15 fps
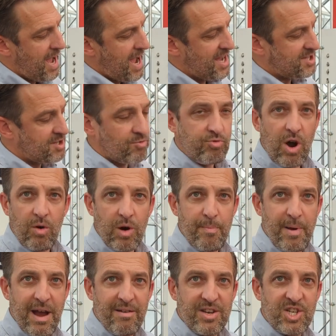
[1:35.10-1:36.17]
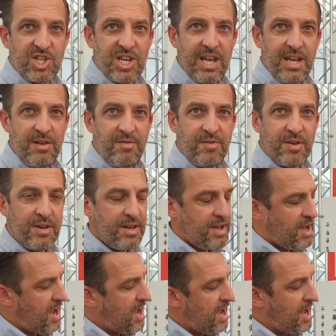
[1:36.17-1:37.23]
has a roller bearing sheave,
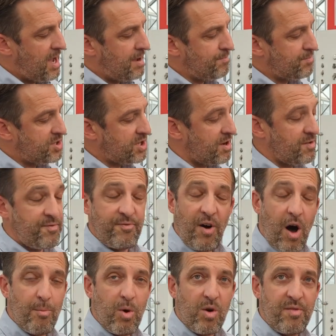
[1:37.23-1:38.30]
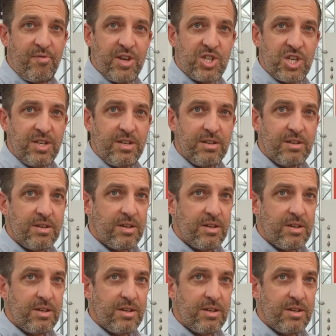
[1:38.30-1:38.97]
so far more efficient.